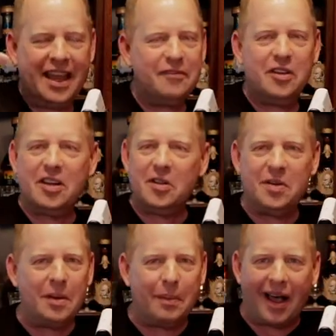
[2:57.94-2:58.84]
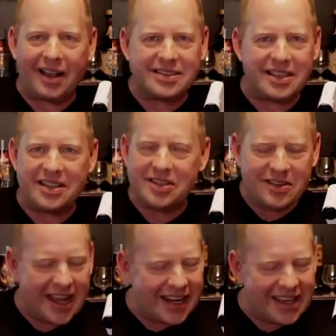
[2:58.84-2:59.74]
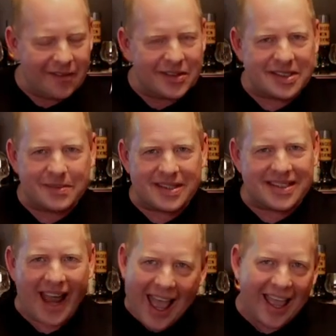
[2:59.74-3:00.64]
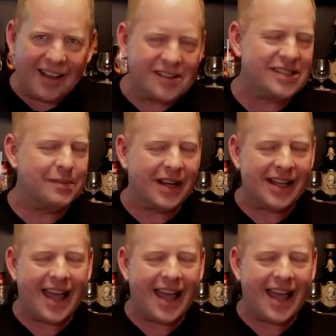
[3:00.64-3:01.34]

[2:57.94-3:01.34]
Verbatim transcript: if you're going to do an unboxing, you got to give it with some style, some